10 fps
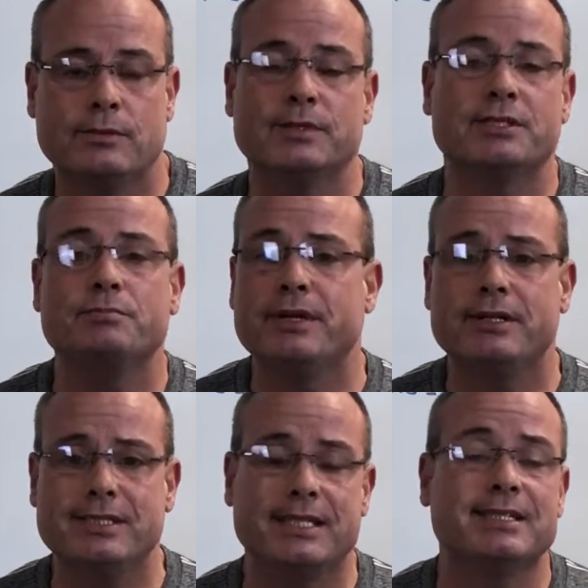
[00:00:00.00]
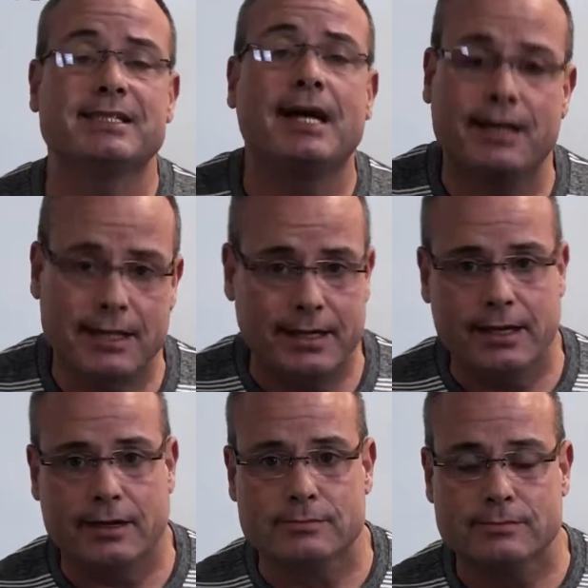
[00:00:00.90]
What's embarrassing is not
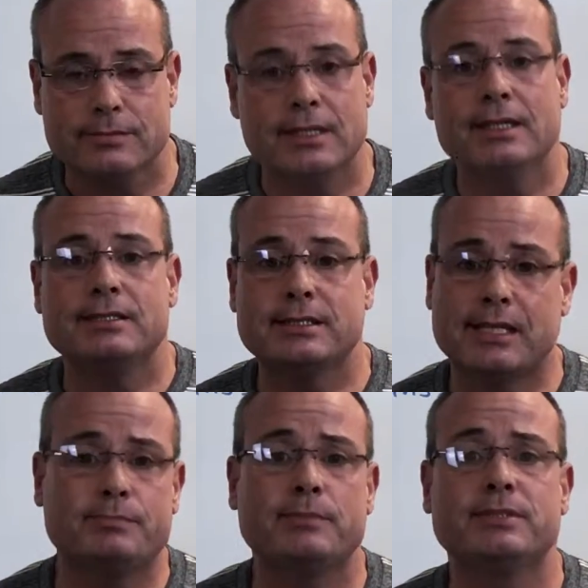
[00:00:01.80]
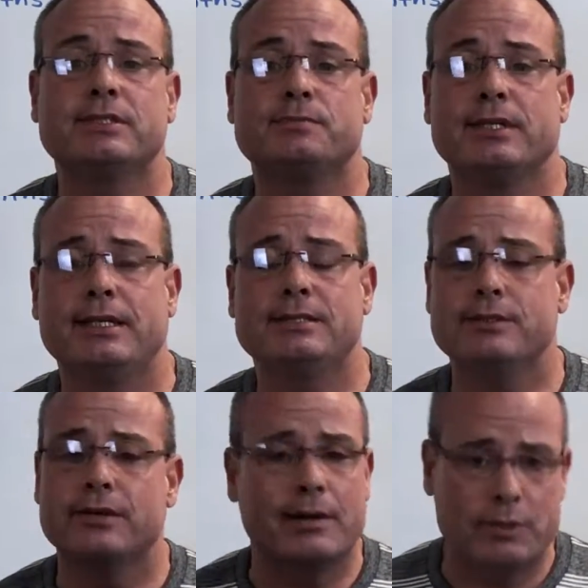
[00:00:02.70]
getting help. Step up to the
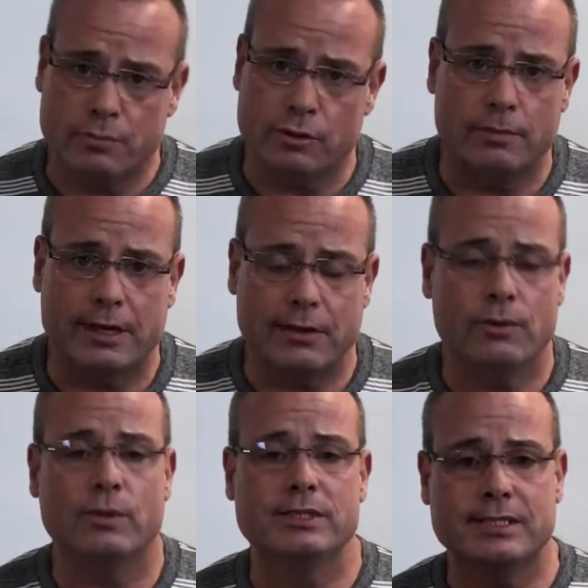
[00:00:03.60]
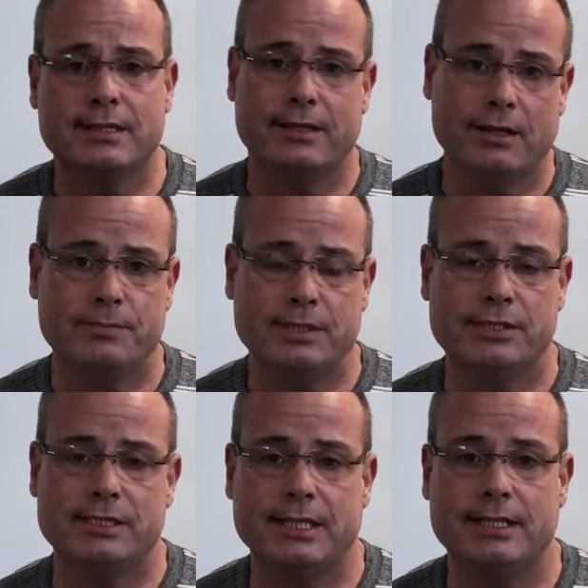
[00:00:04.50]
plate, grab the bull by the horns, get the help
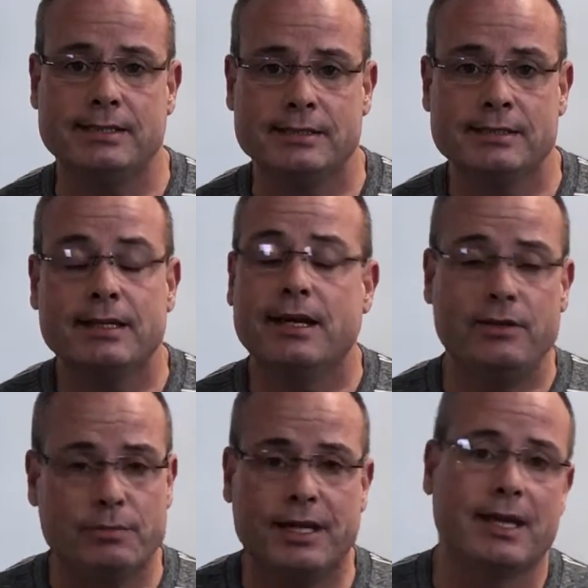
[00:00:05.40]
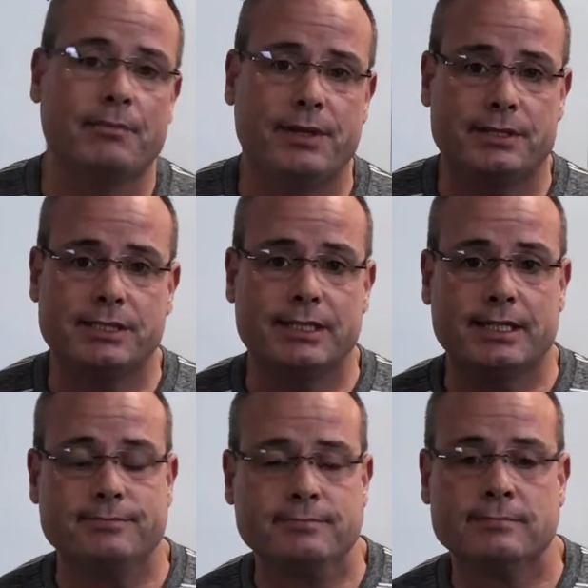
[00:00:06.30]
that you need, and you'll be happy that you
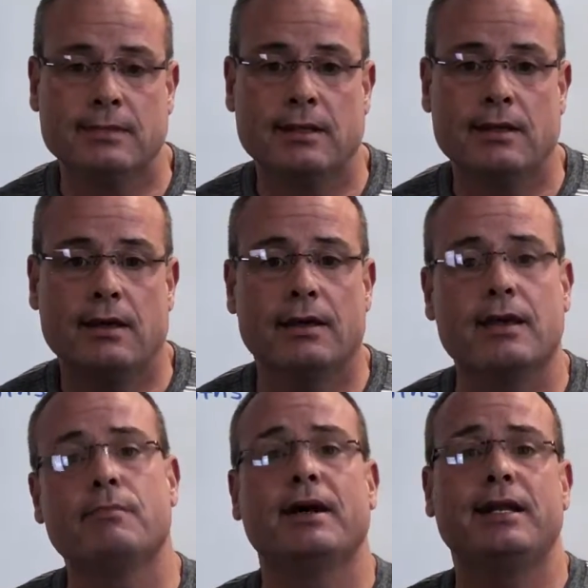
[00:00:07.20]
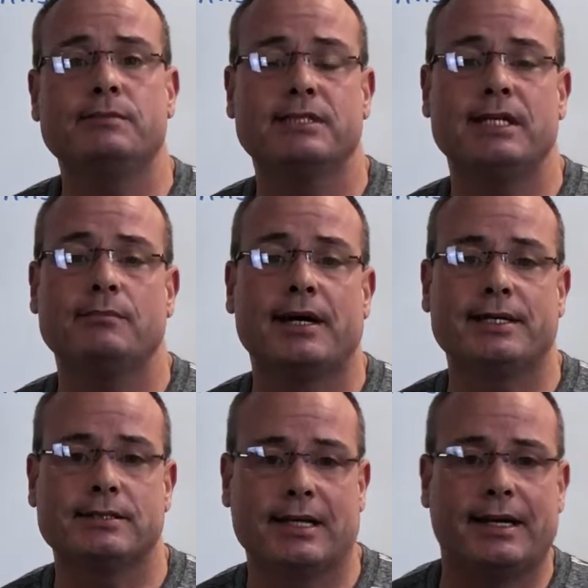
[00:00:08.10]
did. Again, my name's Dean
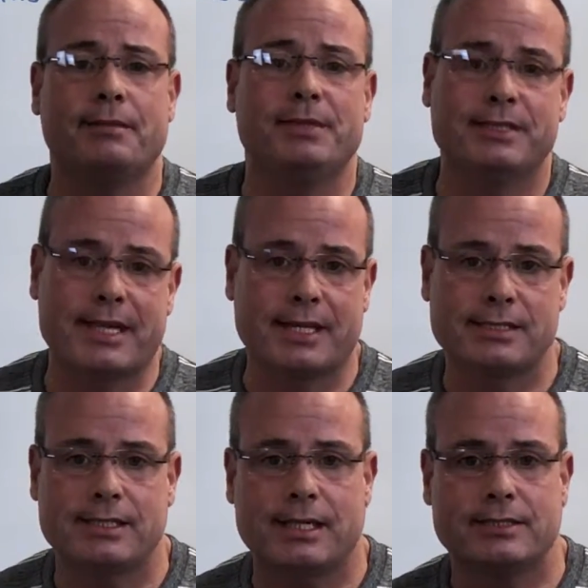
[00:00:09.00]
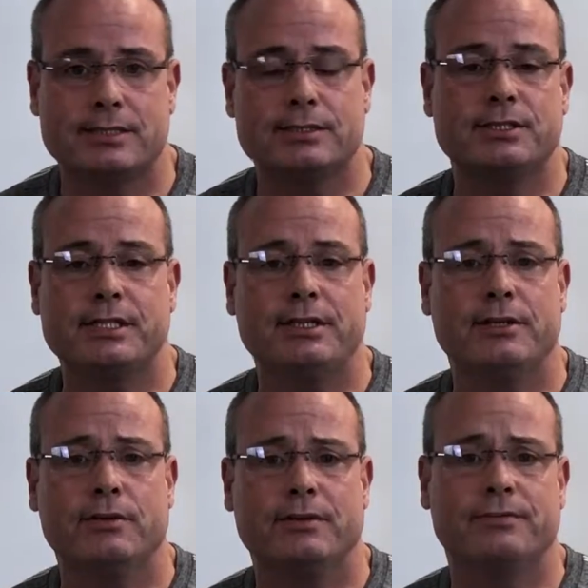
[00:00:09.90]
Michael. I am the tax doctor,
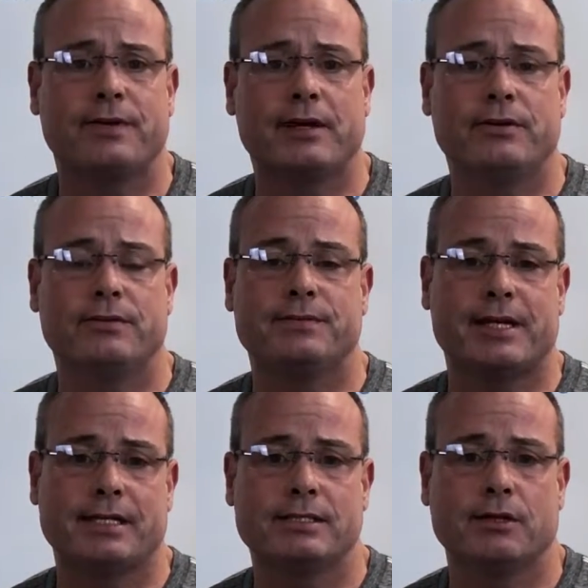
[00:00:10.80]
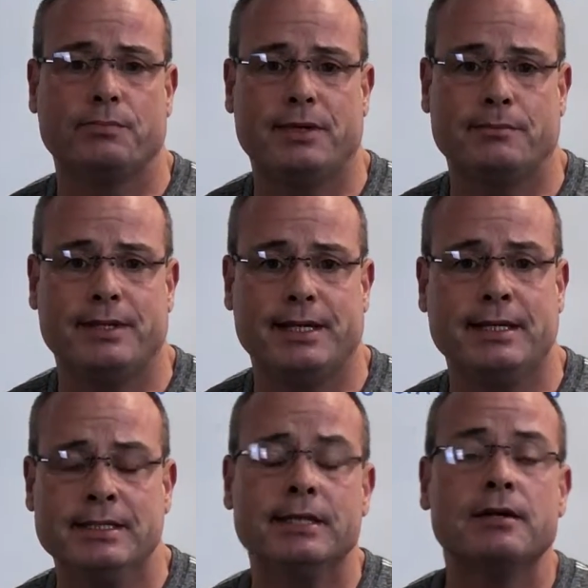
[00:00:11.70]
CEO and founder of Tax Help
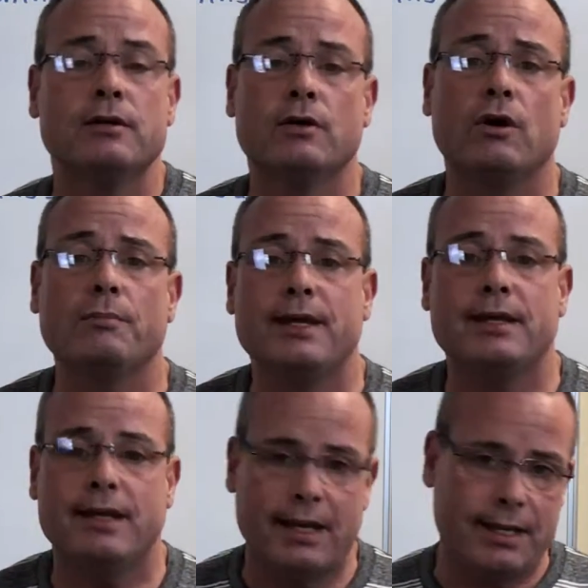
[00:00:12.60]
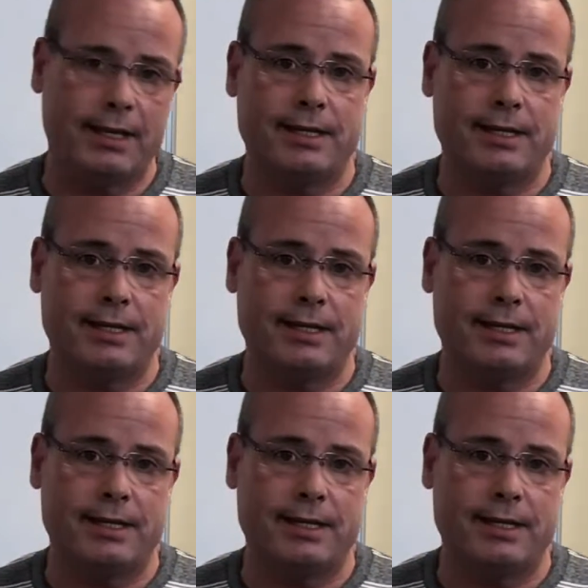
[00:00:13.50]
MD. Call me at